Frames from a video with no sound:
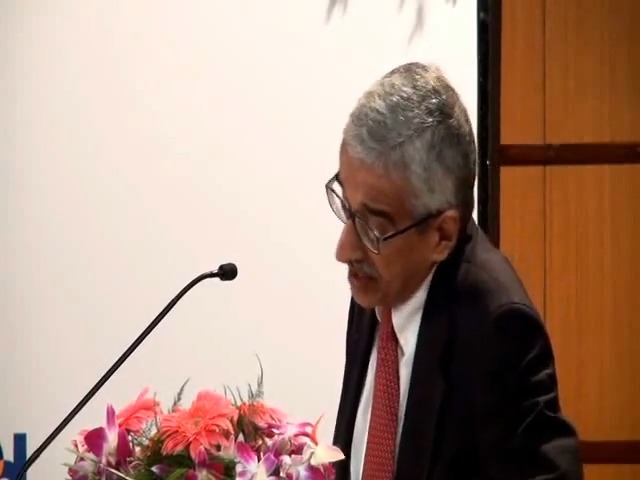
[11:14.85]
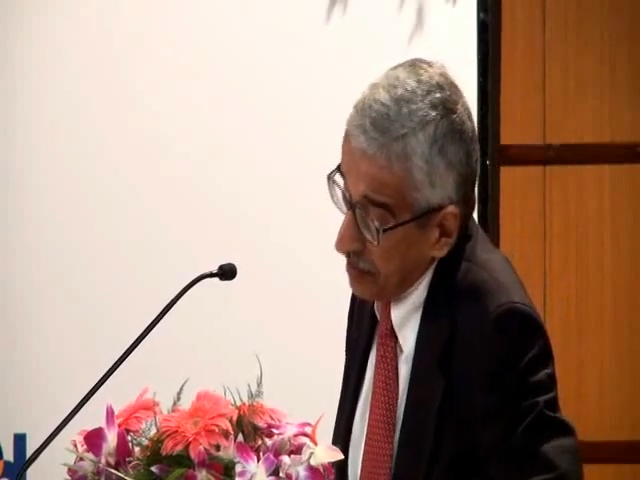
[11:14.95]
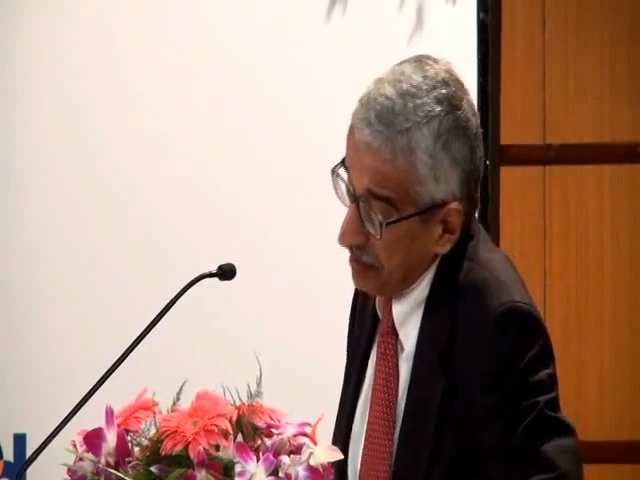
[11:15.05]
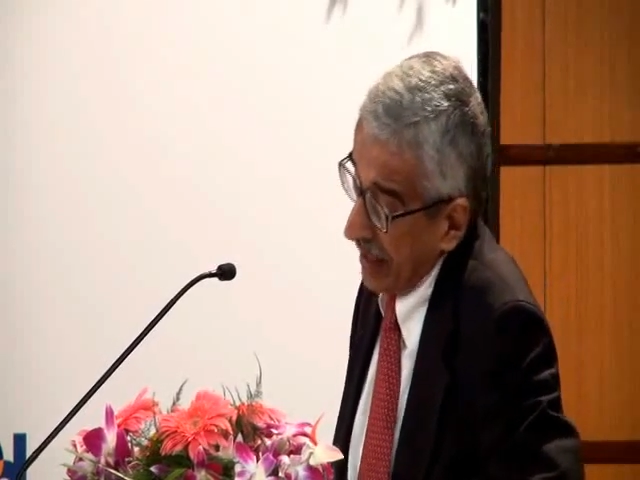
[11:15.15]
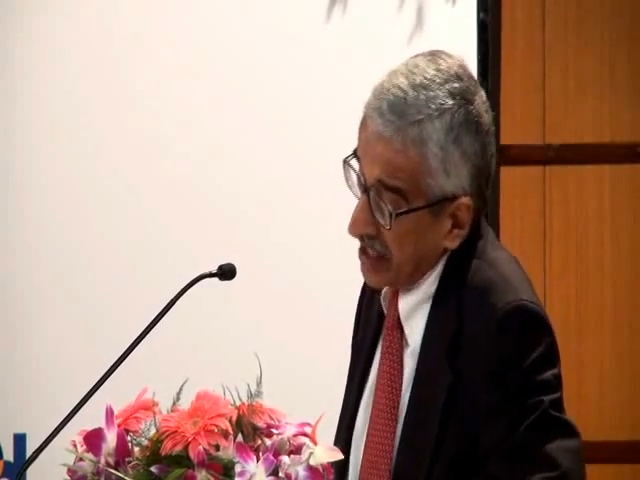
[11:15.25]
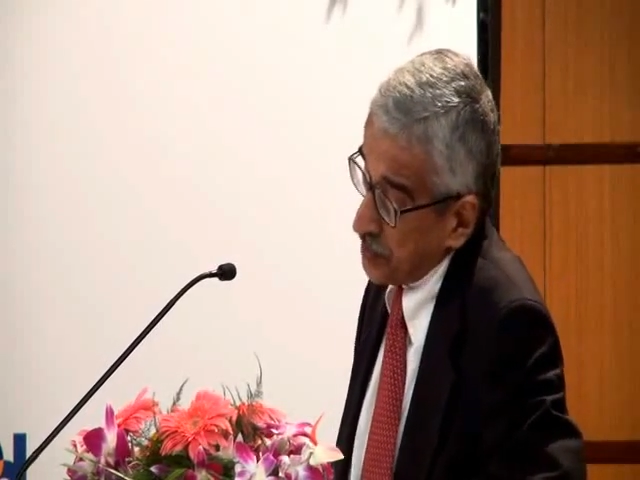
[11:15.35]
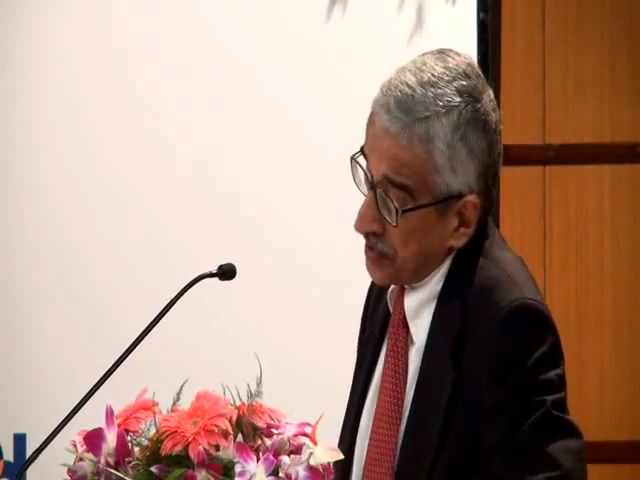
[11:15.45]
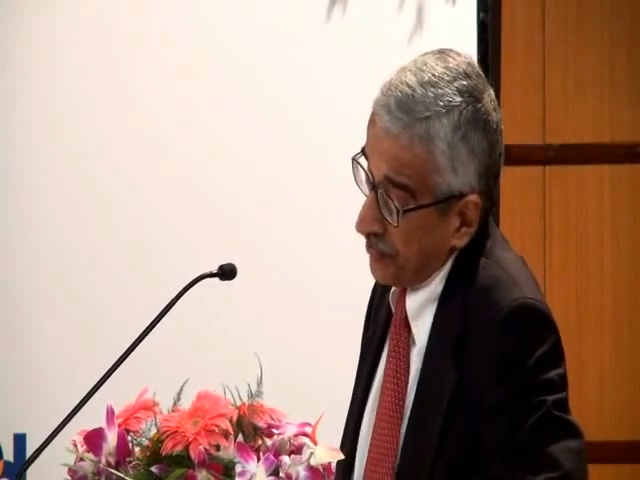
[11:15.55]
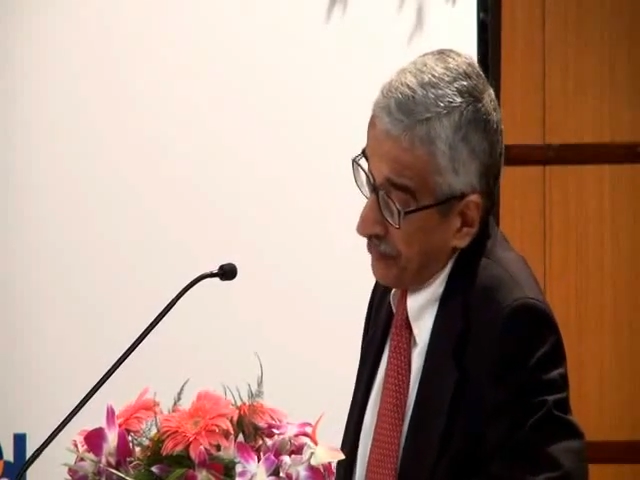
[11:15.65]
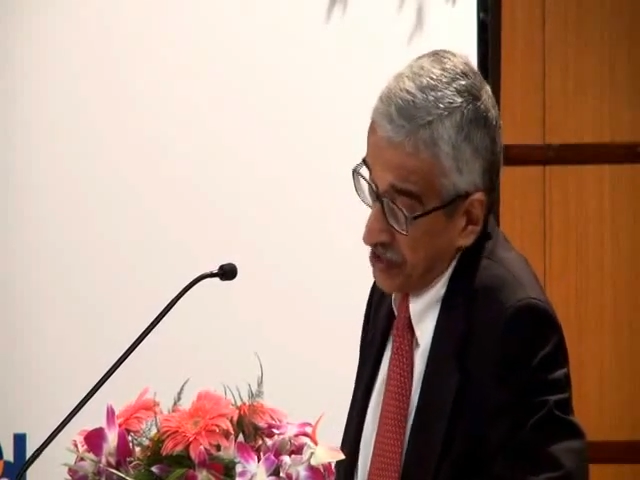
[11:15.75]

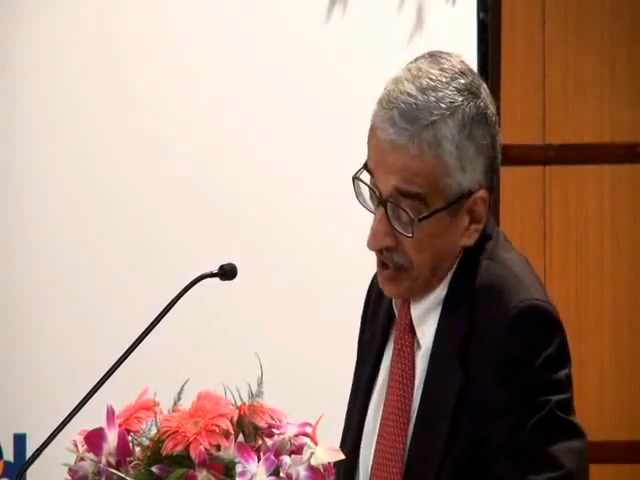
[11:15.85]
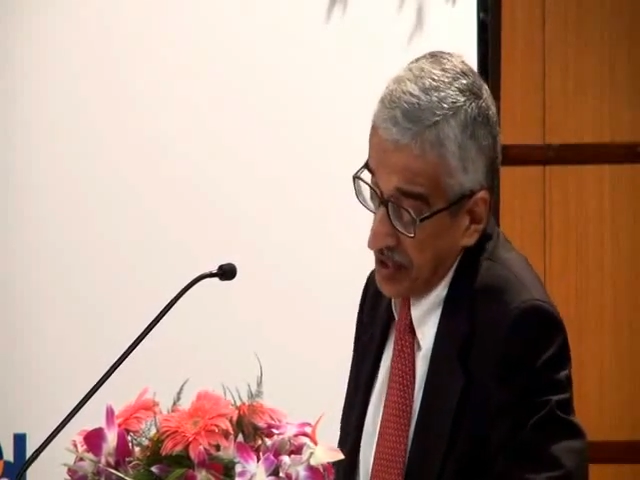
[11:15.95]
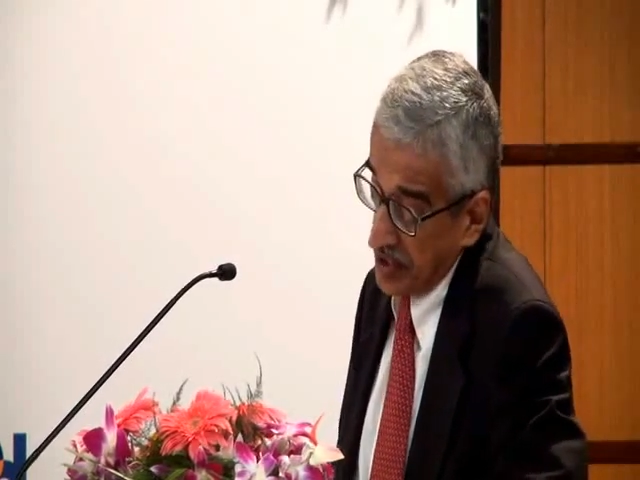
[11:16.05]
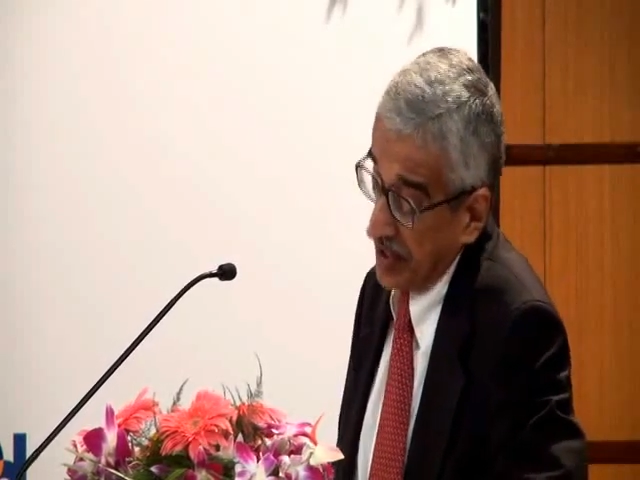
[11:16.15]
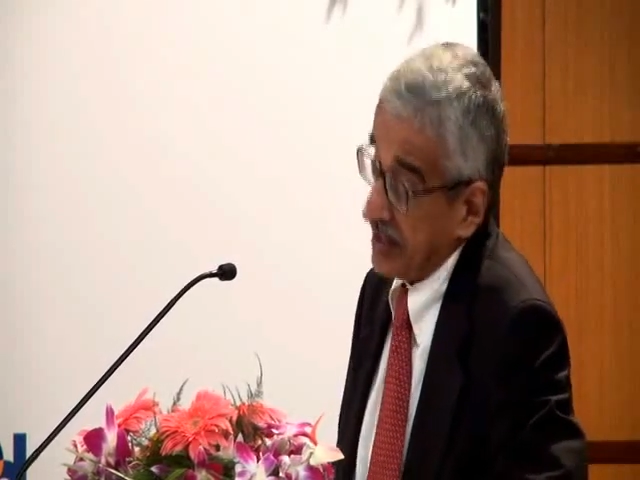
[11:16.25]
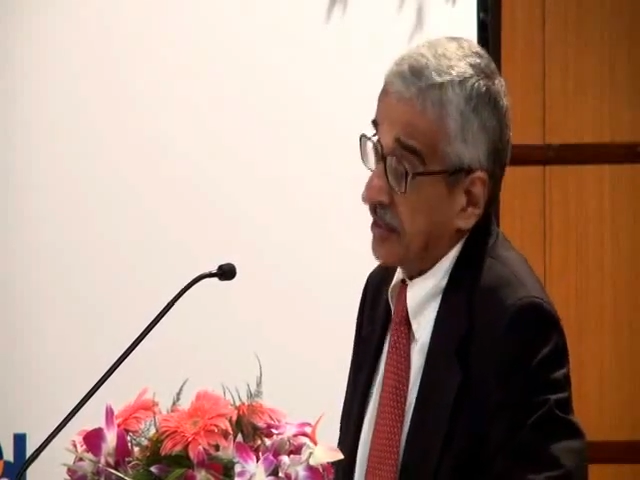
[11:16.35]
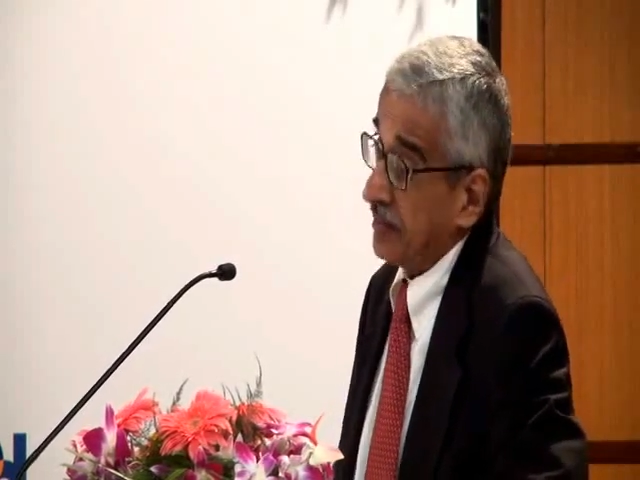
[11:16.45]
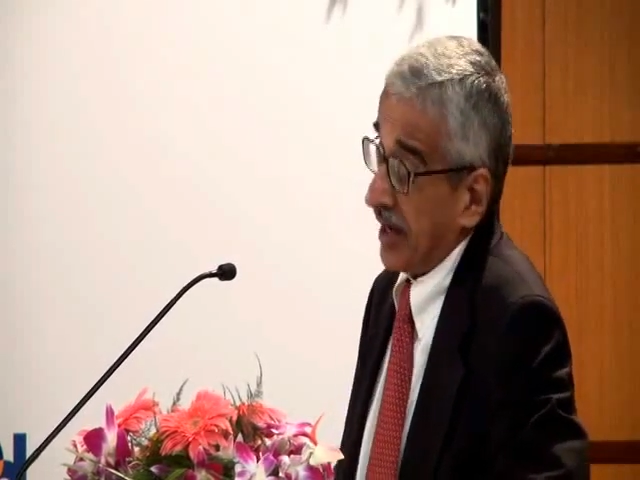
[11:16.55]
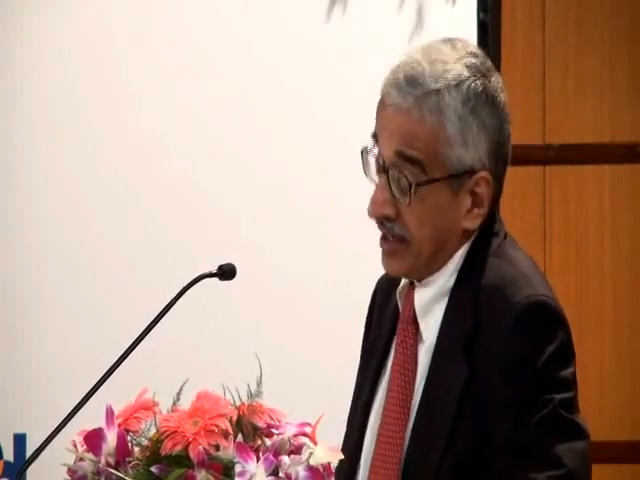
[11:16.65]
sustainable management of fisheries